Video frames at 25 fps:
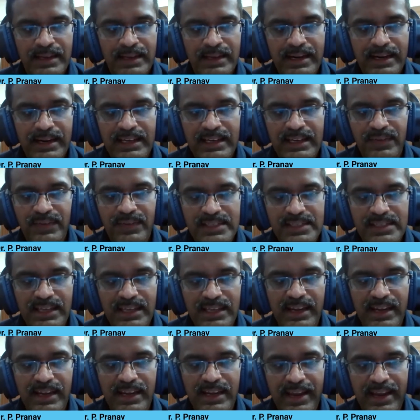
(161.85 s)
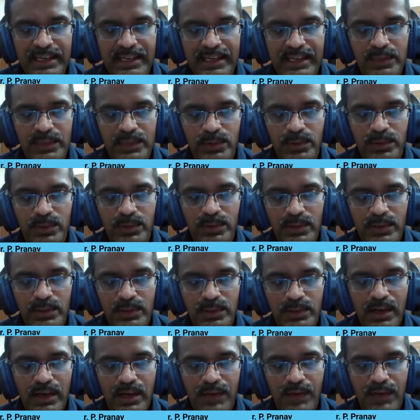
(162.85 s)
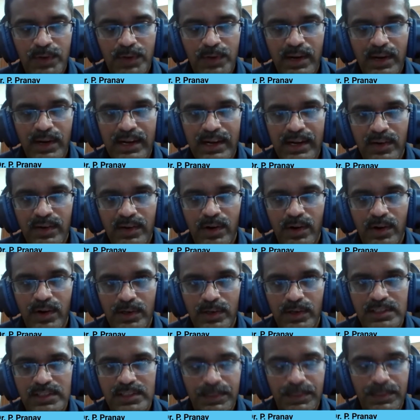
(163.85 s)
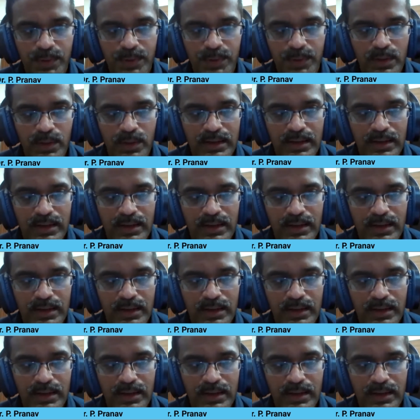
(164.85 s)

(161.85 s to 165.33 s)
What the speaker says: Getting physically active after you get your doctor's approval.